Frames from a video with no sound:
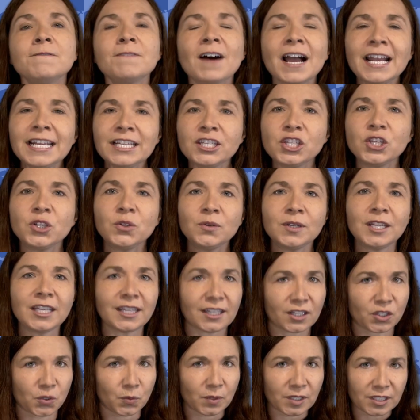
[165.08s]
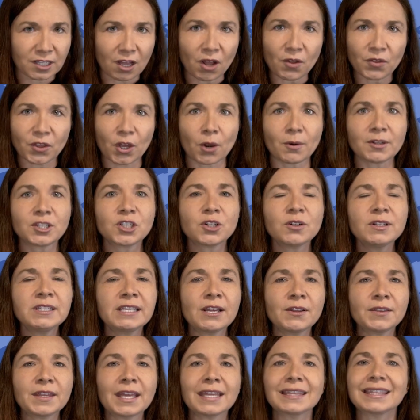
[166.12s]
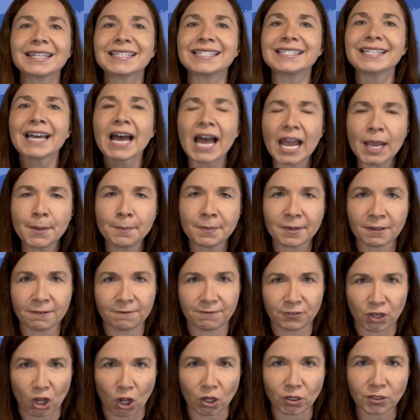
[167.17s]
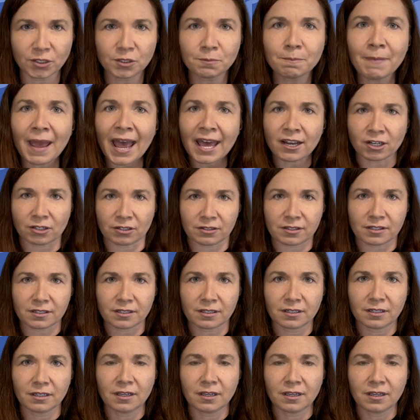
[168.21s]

Fine-tuning this result, though, it turns out that the type of knowledge matters.